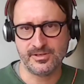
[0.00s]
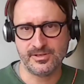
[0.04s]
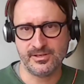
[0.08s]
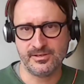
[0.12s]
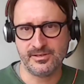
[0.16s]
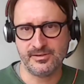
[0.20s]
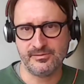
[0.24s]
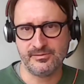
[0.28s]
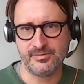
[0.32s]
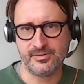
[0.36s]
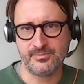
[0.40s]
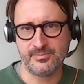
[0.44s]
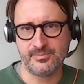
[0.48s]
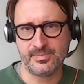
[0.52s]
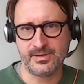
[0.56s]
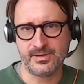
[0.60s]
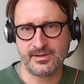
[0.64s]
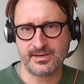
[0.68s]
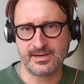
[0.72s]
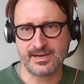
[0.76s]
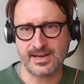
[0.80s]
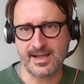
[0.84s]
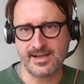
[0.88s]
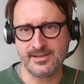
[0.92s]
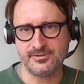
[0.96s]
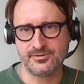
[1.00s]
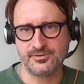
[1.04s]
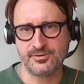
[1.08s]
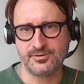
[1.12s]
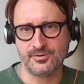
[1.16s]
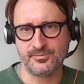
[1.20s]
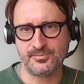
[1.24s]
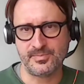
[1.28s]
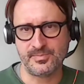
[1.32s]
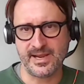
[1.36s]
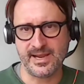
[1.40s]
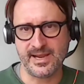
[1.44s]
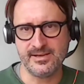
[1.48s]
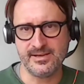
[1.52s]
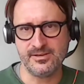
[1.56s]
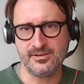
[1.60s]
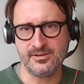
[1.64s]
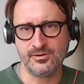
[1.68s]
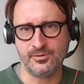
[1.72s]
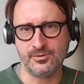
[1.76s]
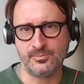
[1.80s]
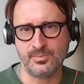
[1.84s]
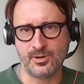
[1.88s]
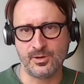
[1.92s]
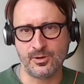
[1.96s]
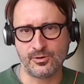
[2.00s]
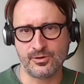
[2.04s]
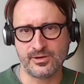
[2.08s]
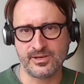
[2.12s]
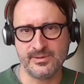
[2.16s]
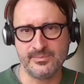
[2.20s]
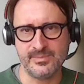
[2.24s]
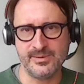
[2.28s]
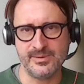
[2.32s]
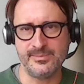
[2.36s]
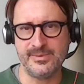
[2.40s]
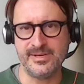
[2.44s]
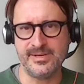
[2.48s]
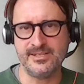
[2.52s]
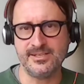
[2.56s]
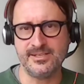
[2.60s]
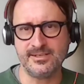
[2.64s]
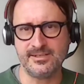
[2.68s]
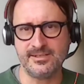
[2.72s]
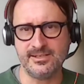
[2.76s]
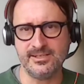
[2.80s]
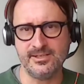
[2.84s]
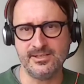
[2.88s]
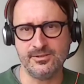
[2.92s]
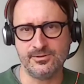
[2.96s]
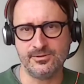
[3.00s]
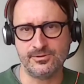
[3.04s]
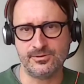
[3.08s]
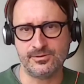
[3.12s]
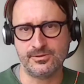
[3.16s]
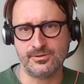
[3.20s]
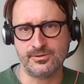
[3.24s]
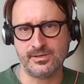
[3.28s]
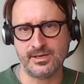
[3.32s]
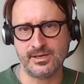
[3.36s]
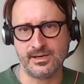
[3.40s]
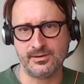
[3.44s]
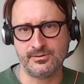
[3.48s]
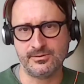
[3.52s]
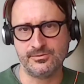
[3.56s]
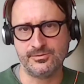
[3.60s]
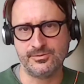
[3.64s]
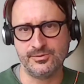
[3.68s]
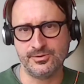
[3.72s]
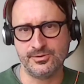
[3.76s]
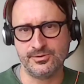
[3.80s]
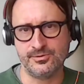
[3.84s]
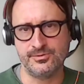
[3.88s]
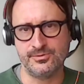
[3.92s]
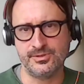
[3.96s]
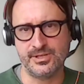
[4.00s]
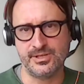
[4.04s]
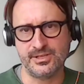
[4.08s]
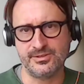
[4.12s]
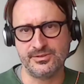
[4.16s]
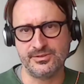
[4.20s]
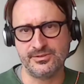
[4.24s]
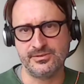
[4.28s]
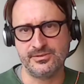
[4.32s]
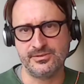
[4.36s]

and if a client don't pay, you block him immediately, or how do you do that?